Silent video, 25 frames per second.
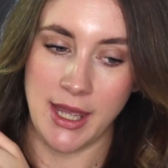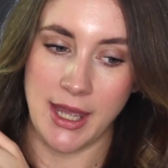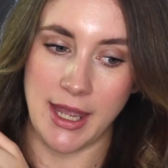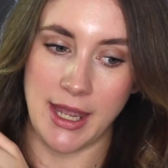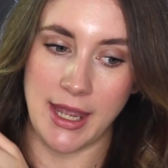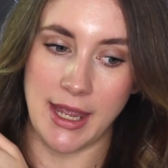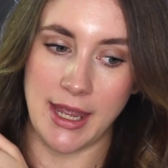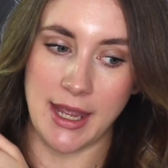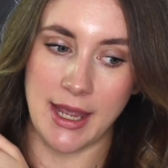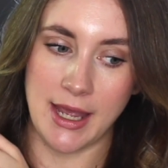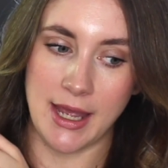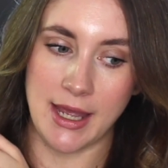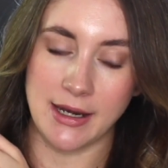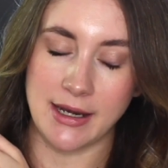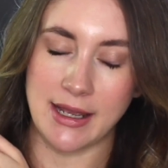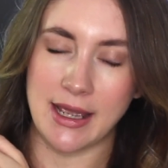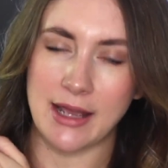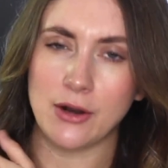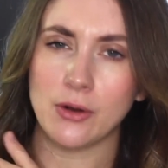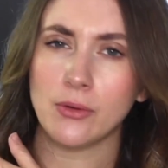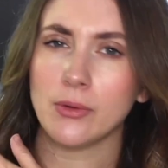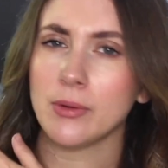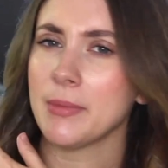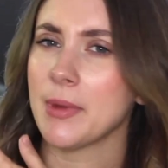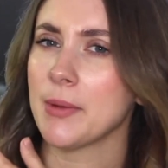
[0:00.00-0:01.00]
and I
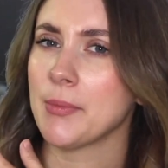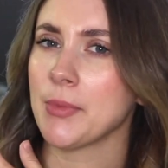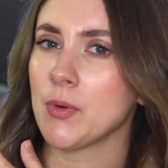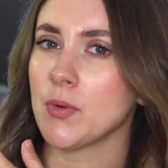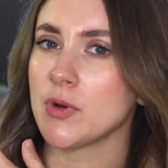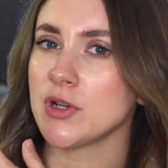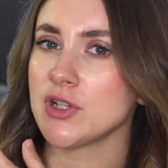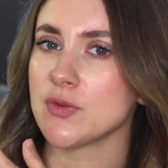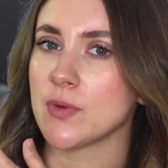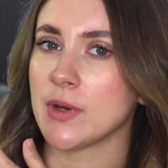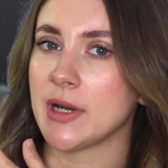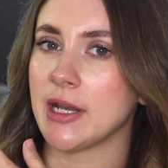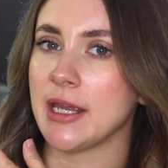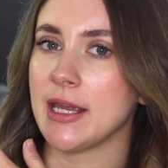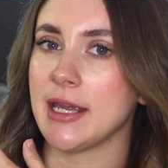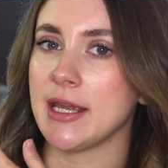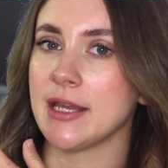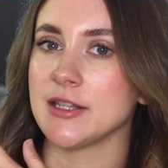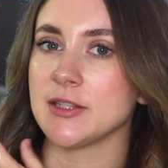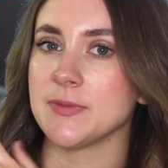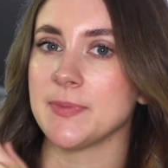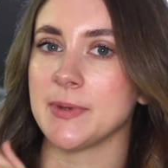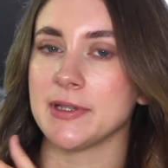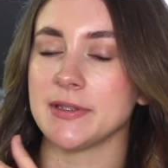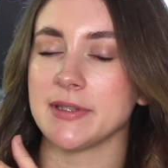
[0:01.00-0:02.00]
don't remember which one it
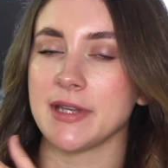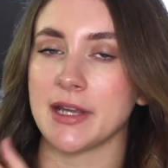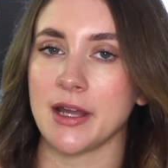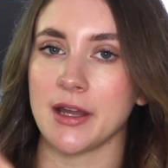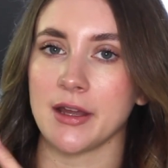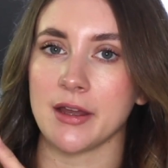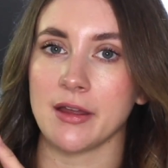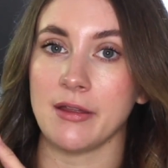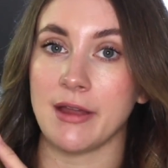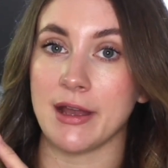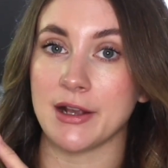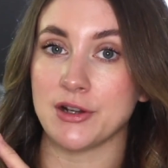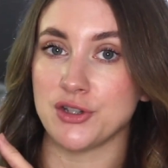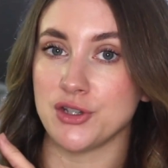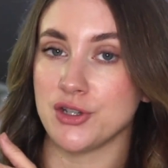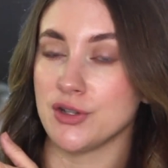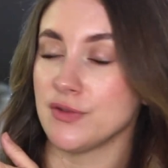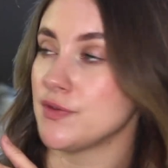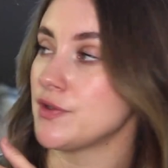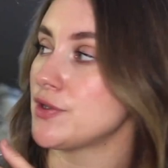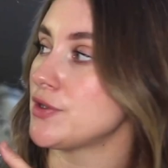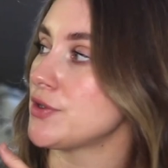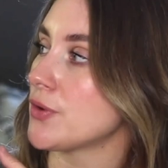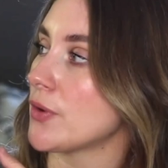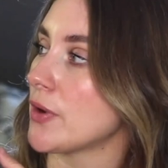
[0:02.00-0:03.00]
is, but it's like a collection
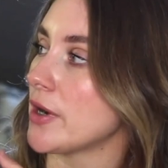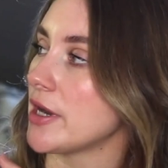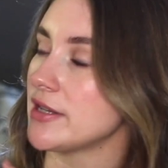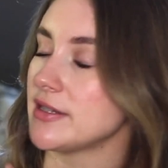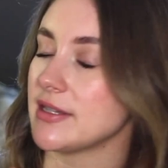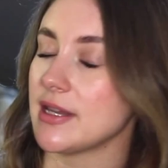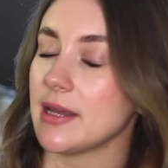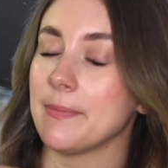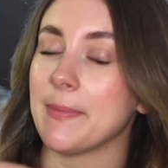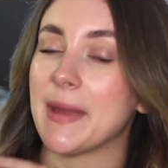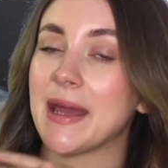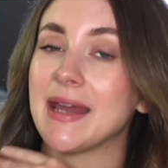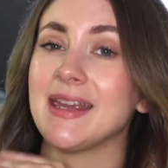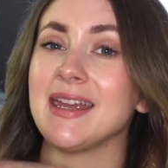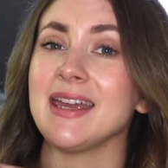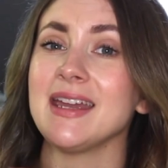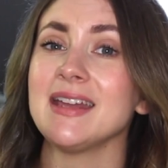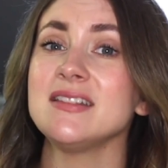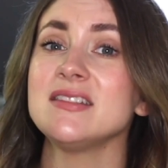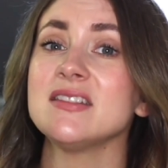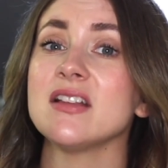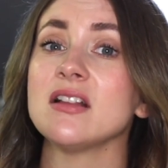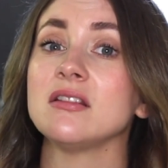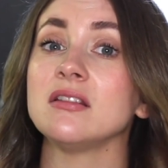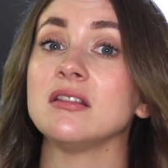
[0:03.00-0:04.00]
of stories, and my
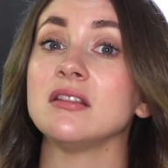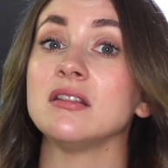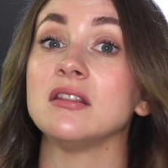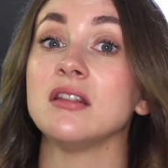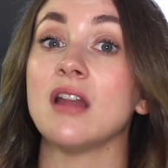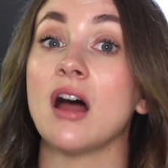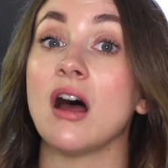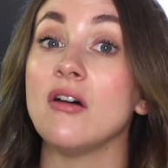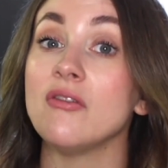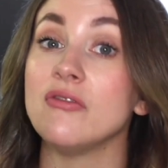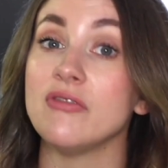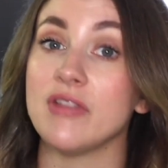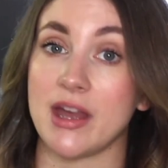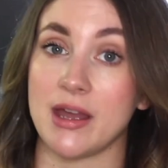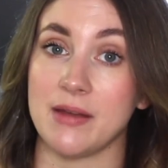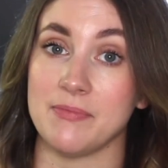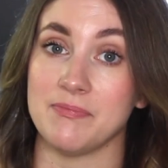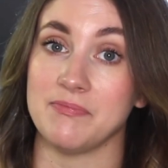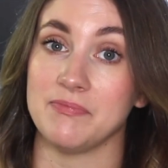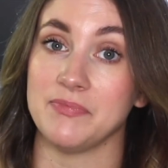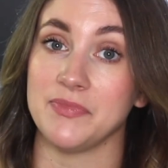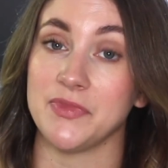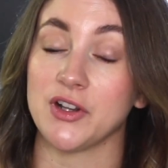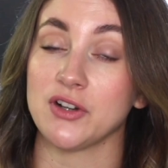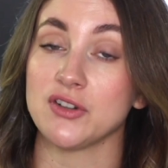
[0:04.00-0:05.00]
kids love
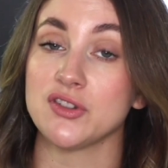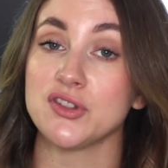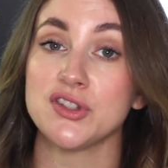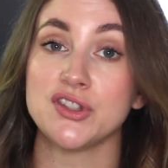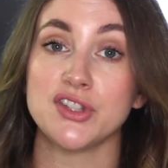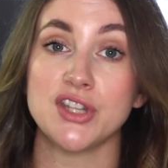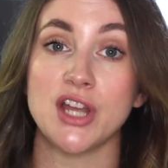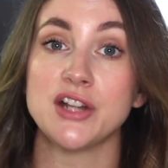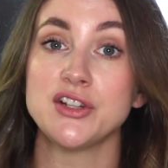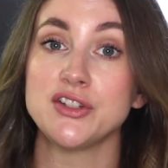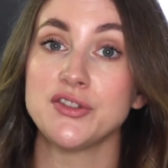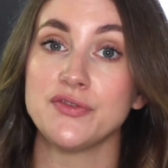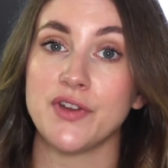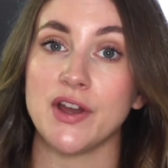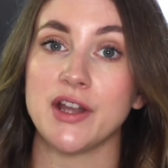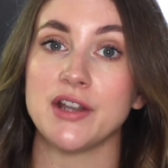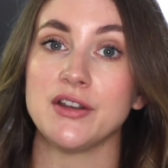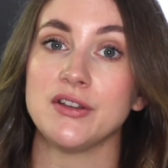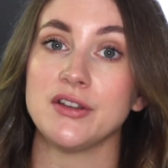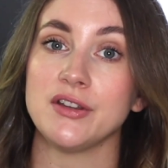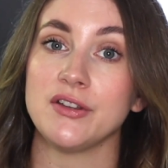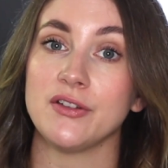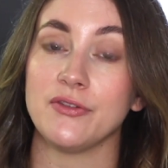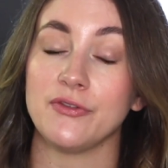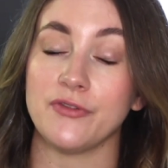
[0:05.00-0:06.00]
them. They're such
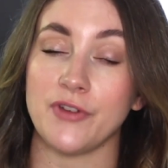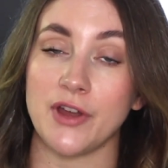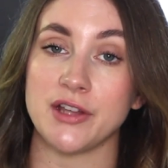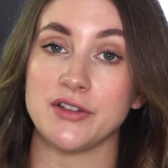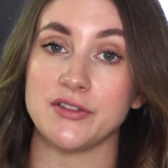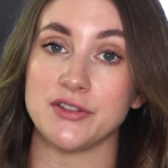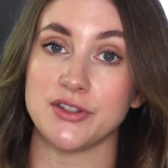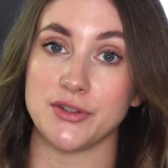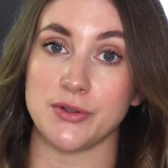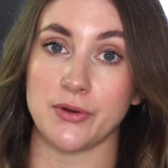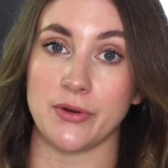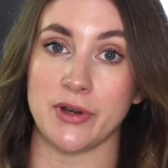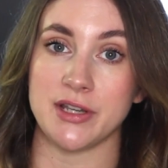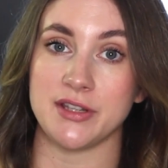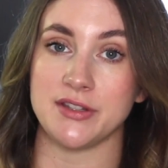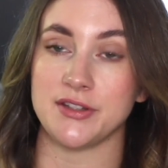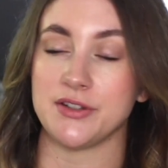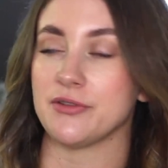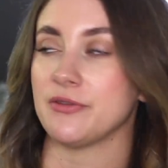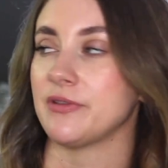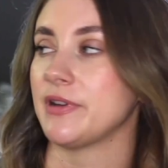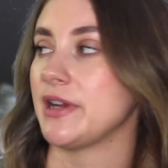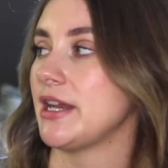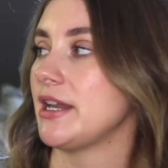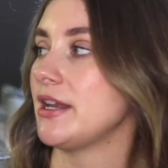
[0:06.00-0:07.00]
fun stories
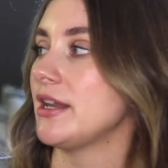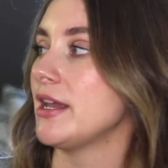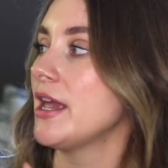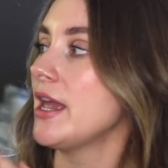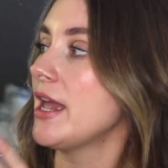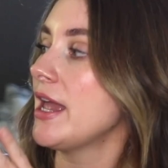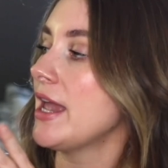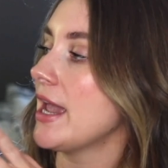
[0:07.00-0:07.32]
to read.